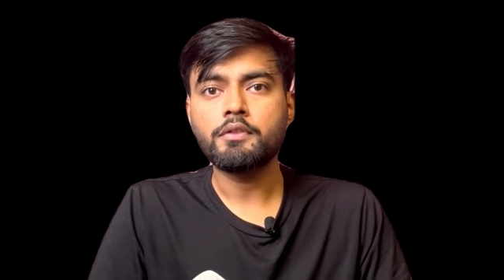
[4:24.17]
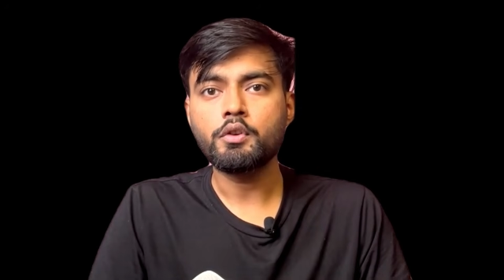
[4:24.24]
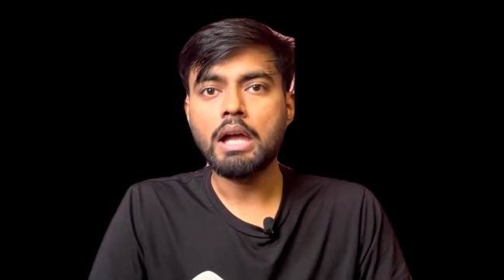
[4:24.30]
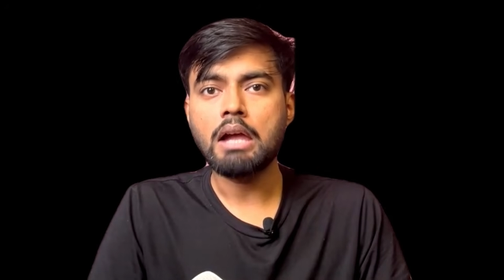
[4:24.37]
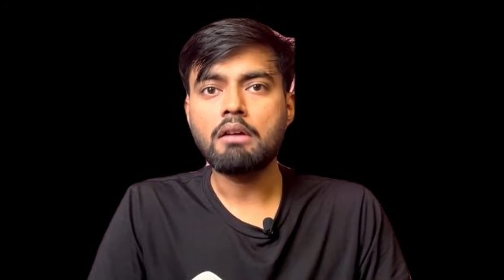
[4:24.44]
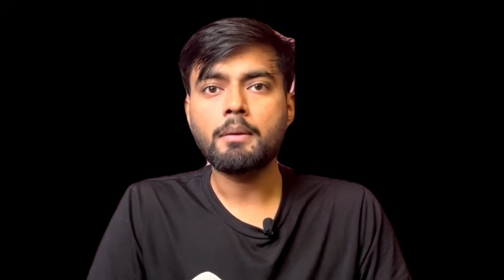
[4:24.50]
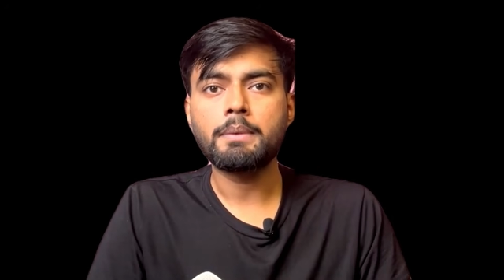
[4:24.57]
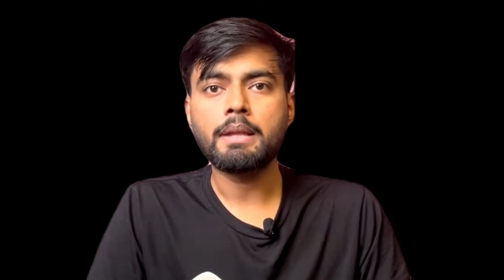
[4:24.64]

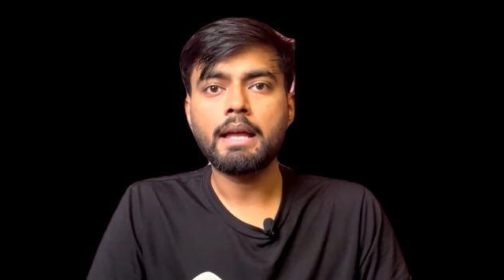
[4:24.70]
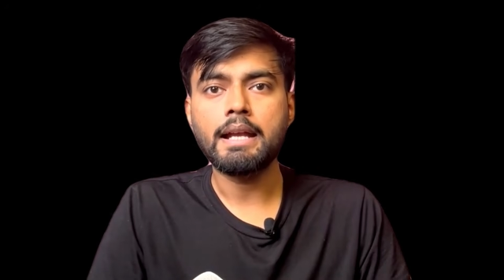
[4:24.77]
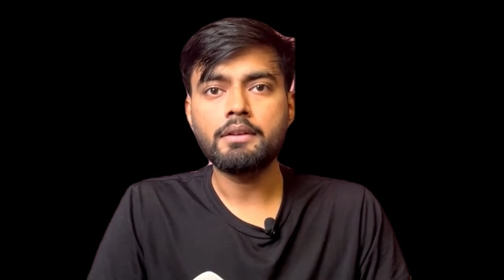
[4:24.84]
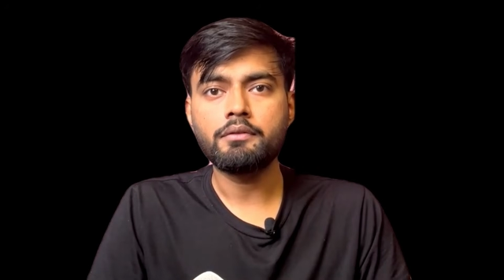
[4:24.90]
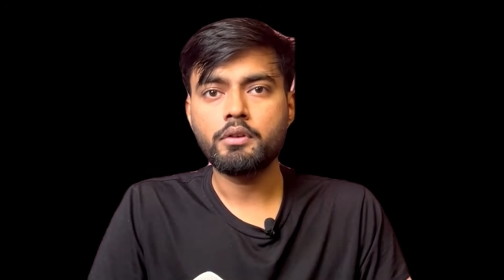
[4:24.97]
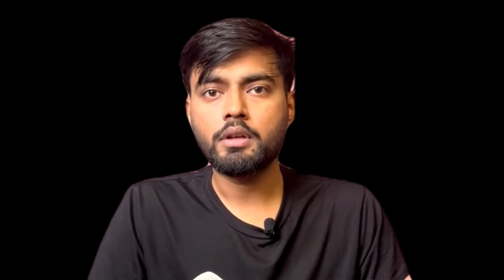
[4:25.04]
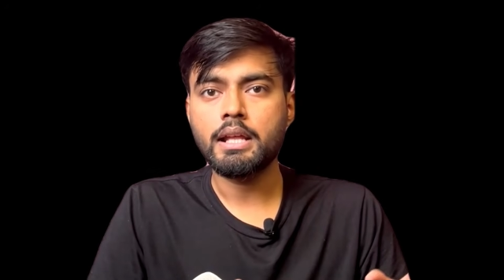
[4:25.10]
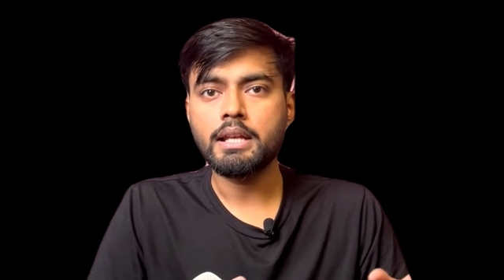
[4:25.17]
have applied
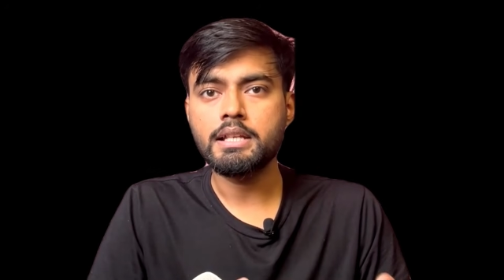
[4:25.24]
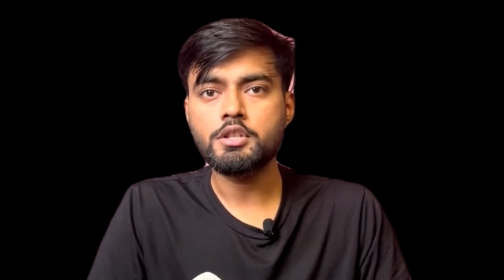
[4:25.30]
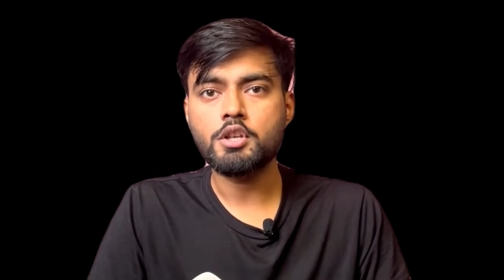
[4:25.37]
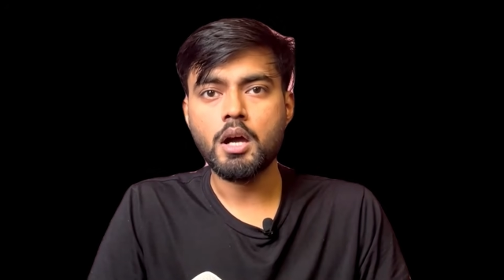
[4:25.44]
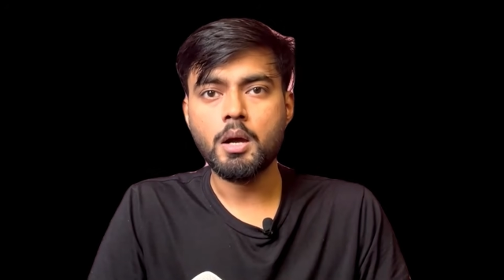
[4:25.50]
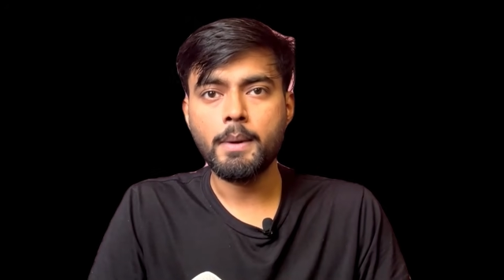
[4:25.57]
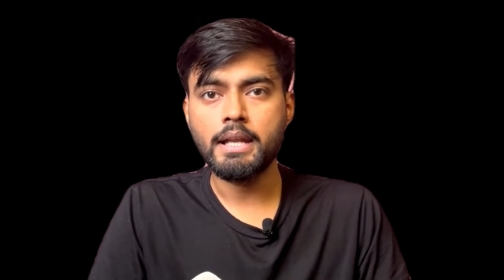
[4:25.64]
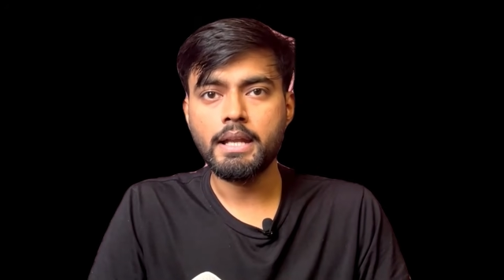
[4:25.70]
for any
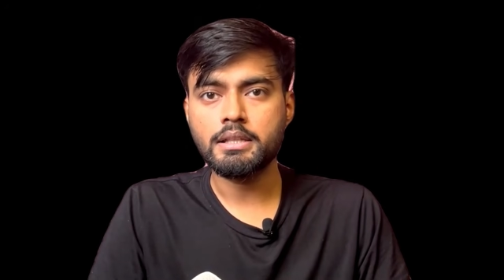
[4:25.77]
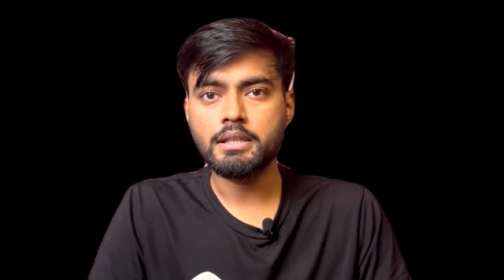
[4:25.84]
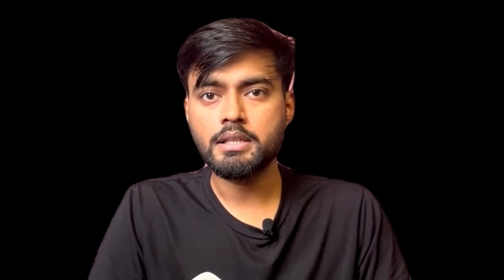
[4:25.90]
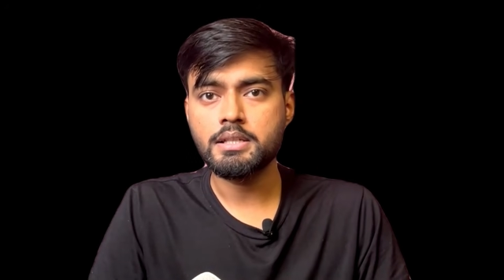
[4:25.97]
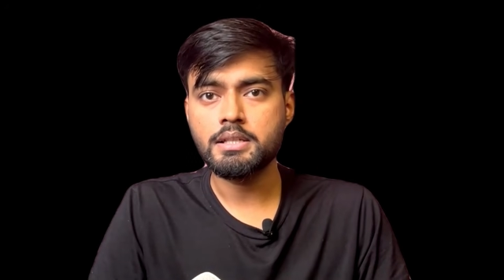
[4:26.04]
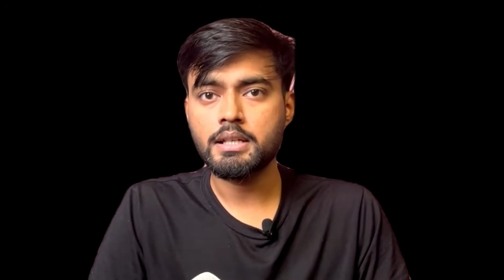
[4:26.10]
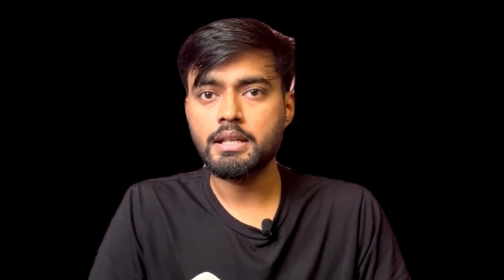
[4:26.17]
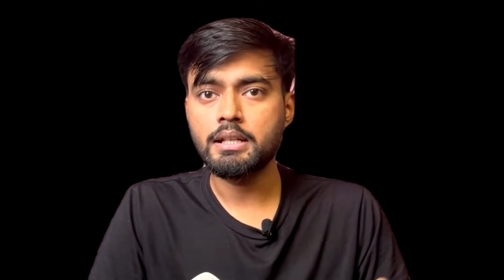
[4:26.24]
job at
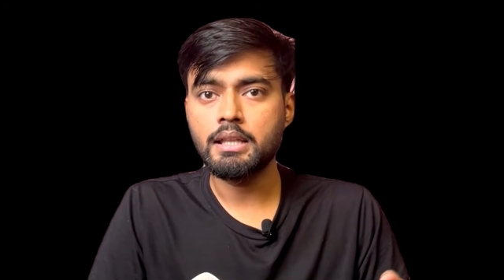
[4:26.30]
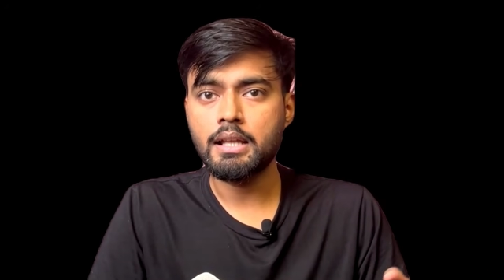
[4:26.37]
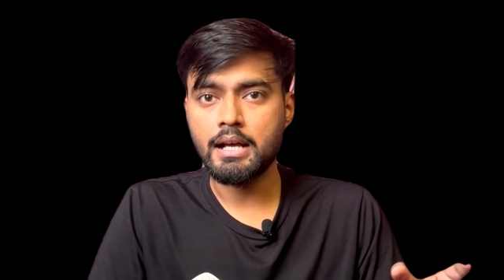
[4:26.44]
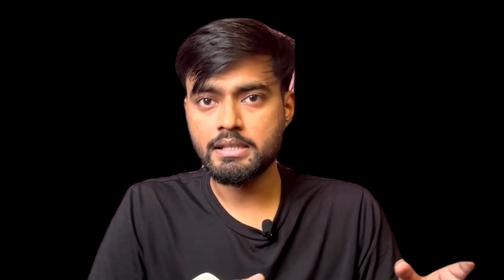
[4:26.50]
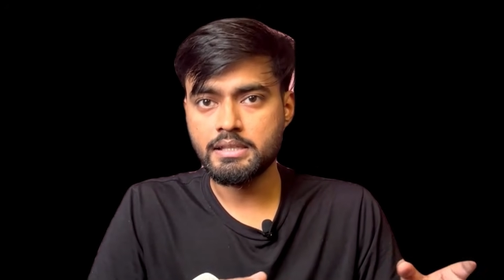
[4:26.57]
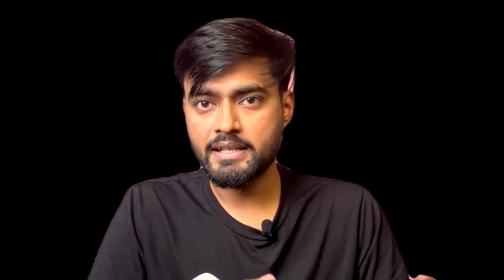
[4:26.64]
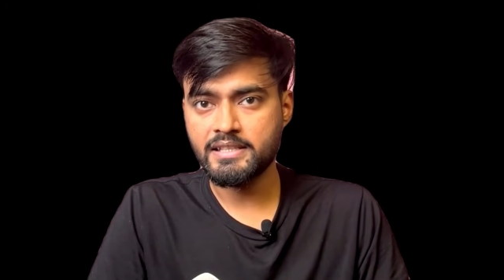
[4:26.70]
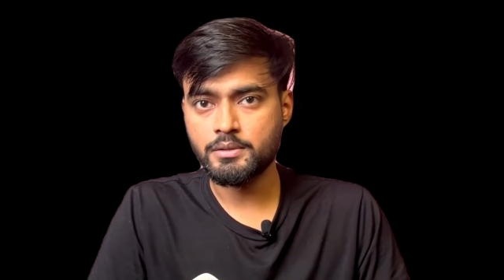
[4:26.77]
Accenture in
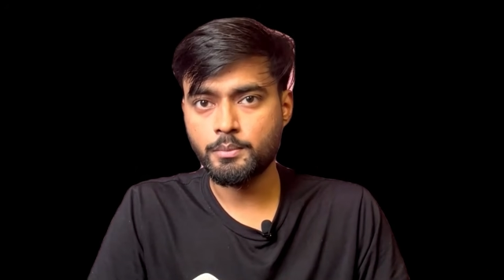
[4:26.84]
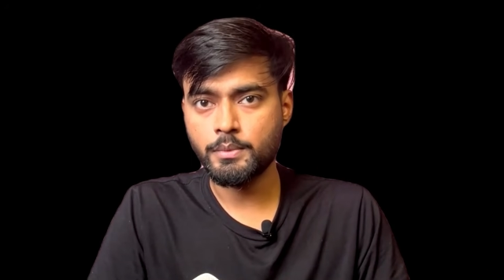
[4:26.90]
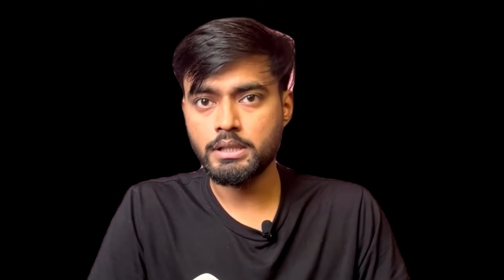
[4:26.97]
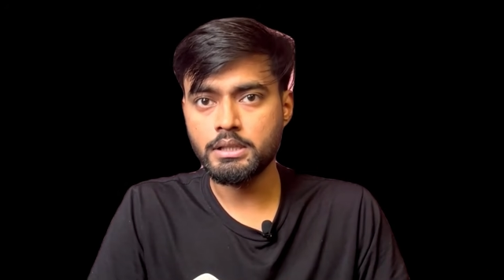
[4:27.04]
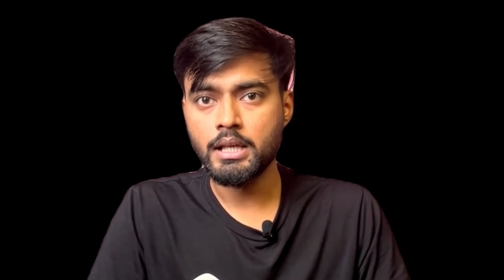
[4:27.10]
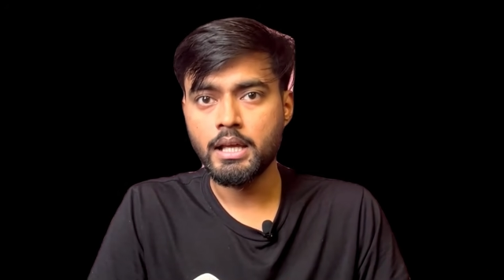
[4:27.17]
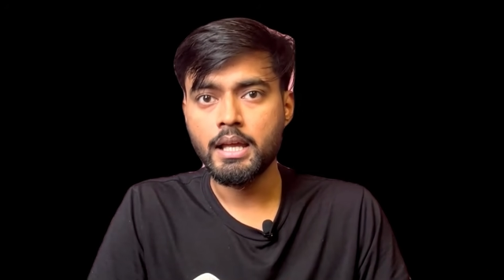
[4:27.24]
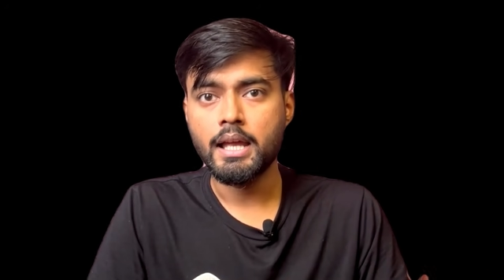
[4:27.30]
last 6 months